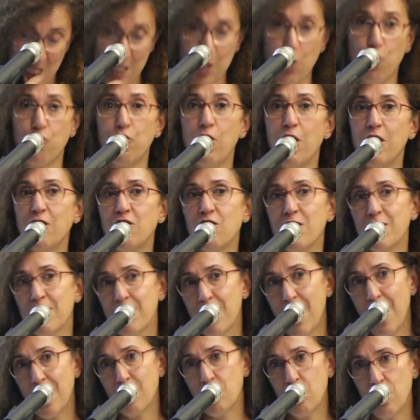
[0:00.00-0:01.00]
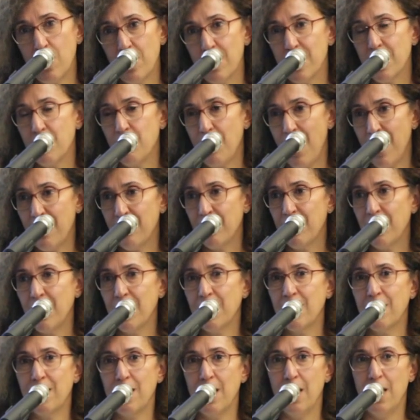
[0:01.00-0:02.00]
So religious nationalism, I
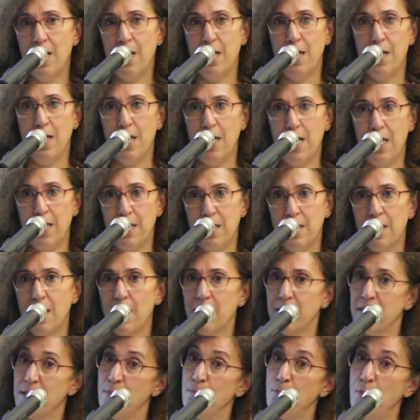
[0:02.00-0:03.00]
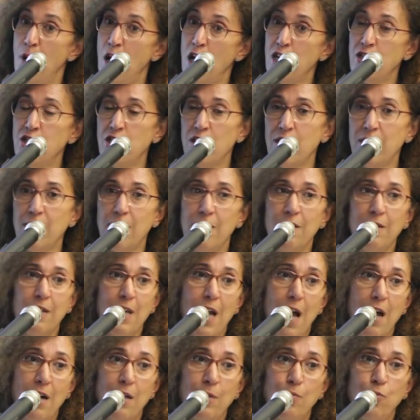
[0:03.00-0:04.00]
think, is, is emerging in
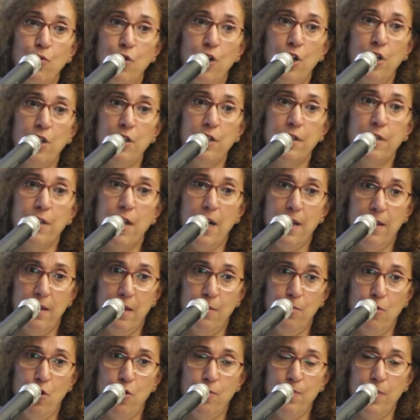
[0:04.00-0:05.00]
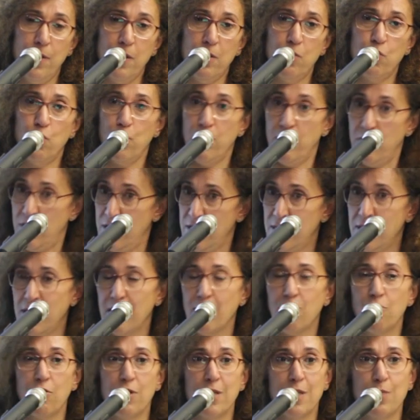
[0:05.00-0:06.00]
the Arab world at the moment with this
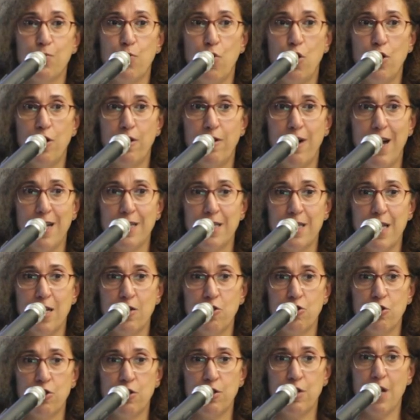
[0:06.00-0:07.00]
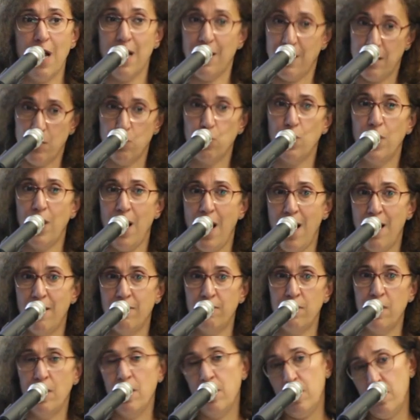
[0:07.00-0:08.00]
increased polarization, and it will
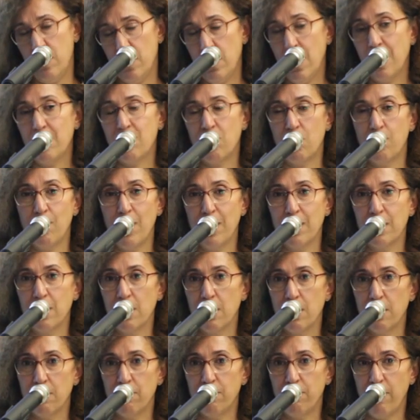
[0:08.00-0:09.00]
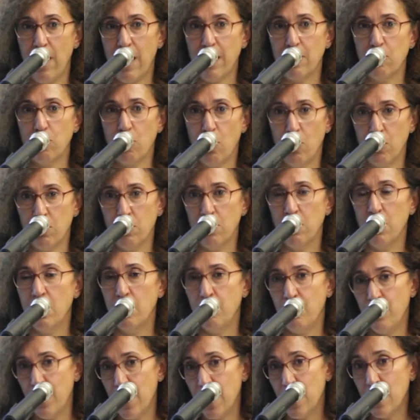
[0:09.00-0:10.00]
have detrimental effect on
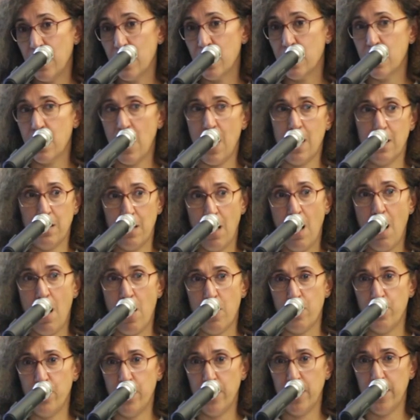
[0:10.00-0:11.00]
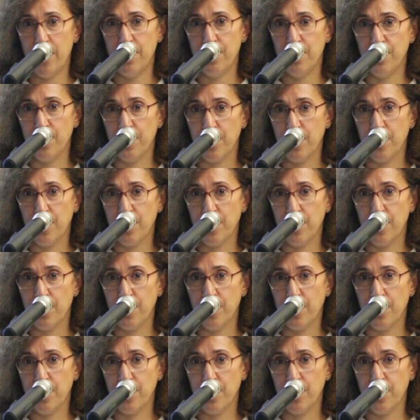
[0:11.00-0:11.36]
peace and harmony.